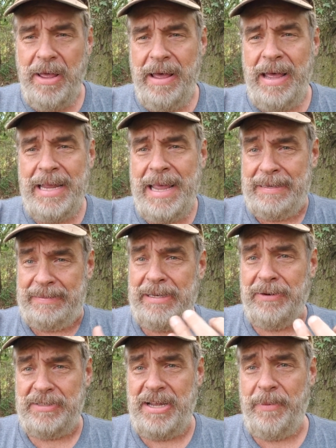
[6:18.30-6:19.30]
I got
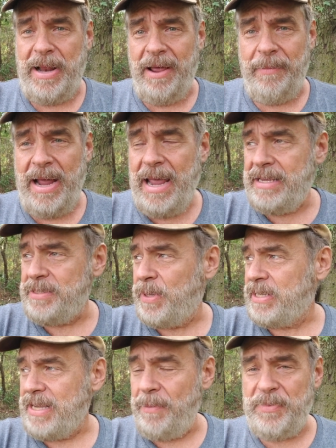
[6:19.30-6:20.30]
tears coming out of my eyes
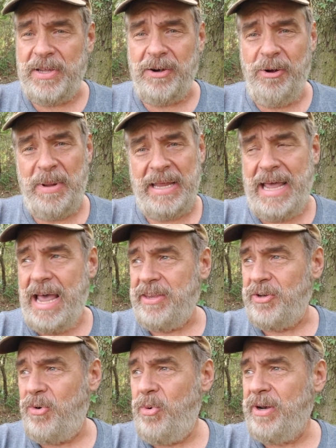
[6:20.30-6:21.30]
because I'm thinking, oh my God,
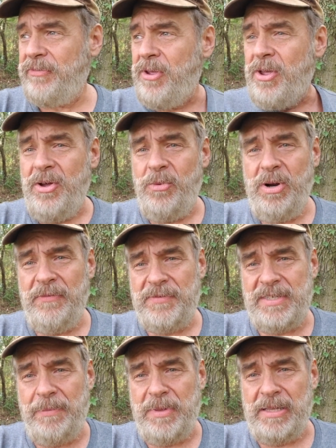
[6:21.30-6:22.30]
you know, what if
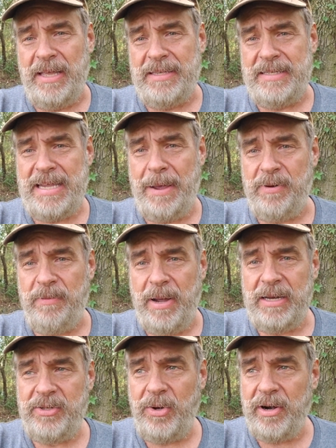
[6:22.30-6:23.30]
something like this happened to
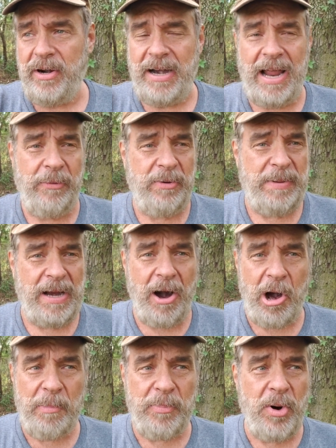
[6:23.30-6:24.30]
my daughter? I would be
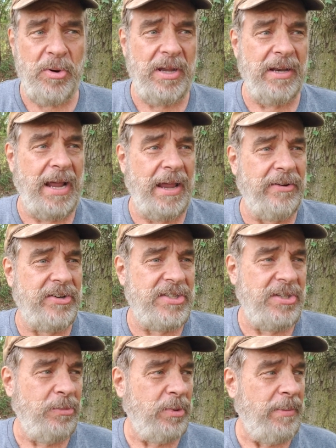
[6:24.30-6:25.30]
heartbroken. I
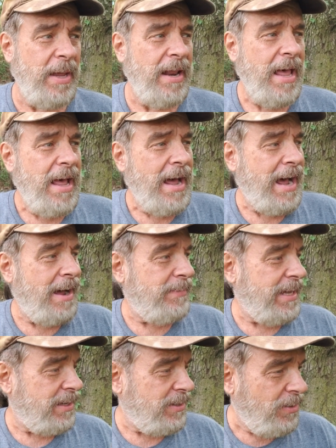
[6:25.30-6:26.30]
understood with the man. I'm
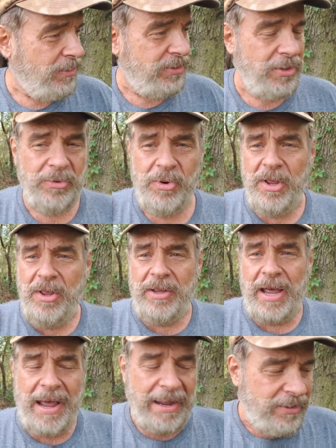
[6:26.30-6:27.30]
like, you know, dude,
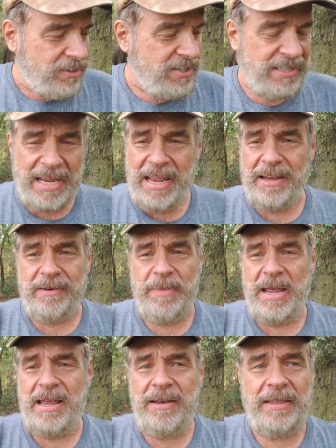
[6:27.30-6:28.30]
I understand,
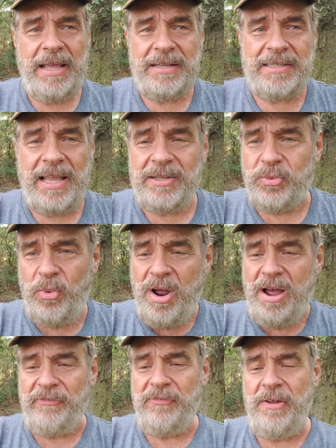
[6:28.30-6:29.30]
man. That's
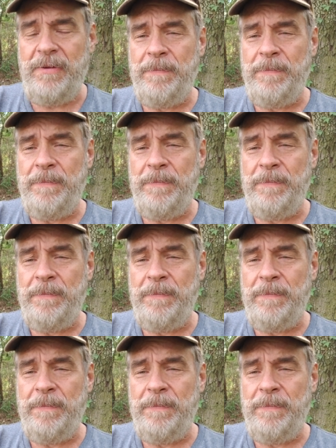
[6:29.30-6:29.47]
rough.